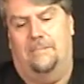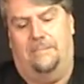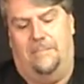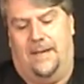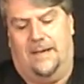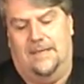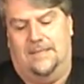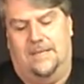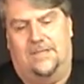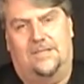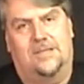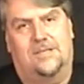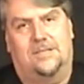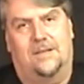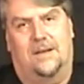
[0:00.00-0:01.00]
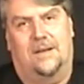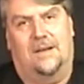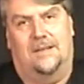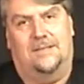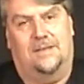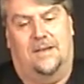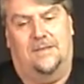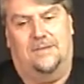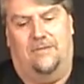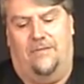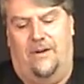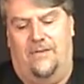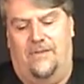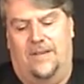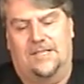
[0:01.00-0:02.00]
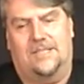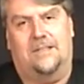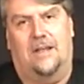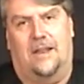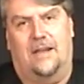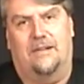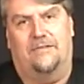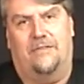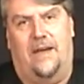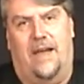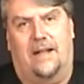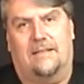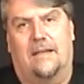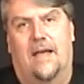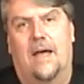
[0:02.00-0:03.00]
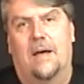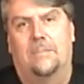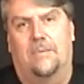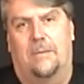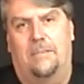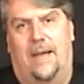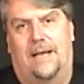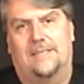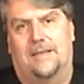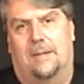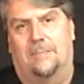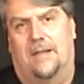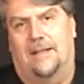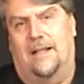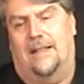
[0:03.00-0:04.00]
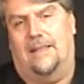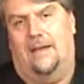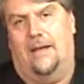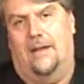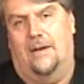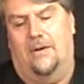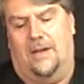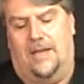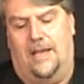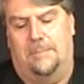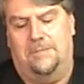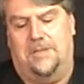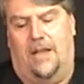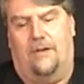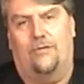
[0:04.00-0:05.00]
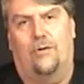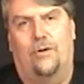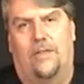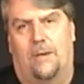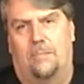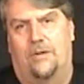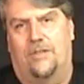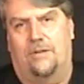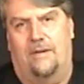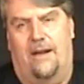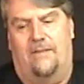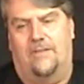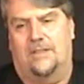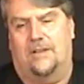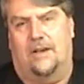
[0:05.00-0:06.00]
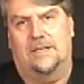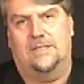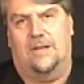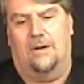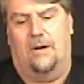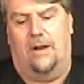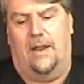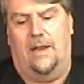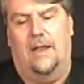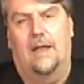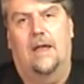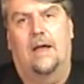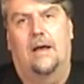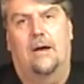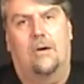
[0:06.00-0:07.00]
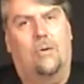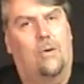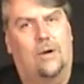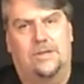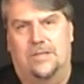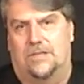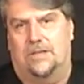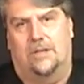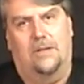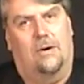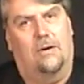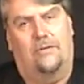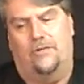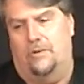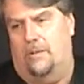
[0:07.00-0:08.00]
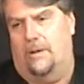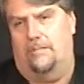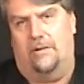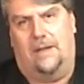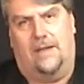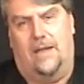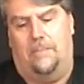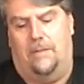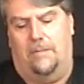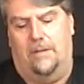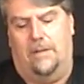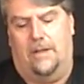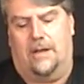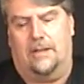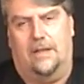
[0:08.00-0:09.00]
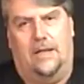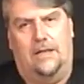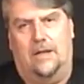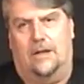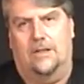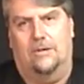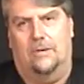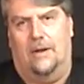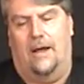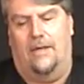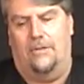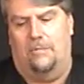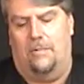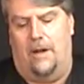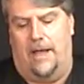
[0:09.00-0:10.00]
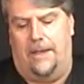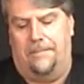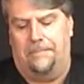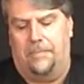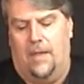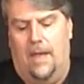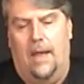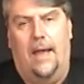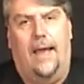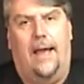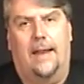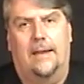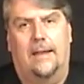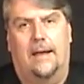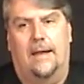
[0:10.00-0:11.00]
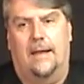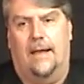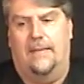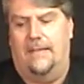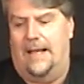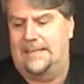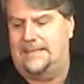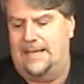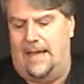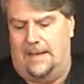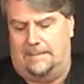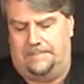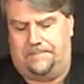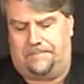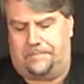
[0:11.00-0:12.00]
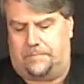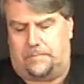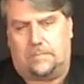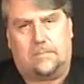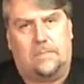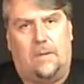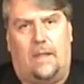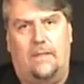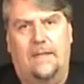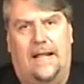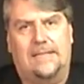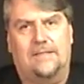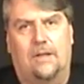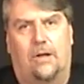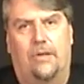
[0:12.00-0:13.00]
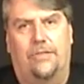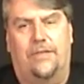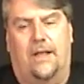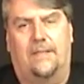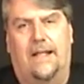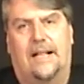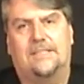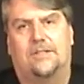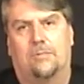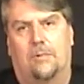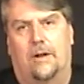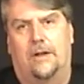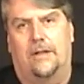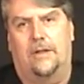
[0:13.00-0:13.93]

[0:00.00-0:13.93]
because it's just it's a very, very stunning effect. But make something that they, a keepsake for them with your advertising on it, or just a note if you want to keep it really clean. You can do it either way, and that's it. That's the whole thing. That's the Wonder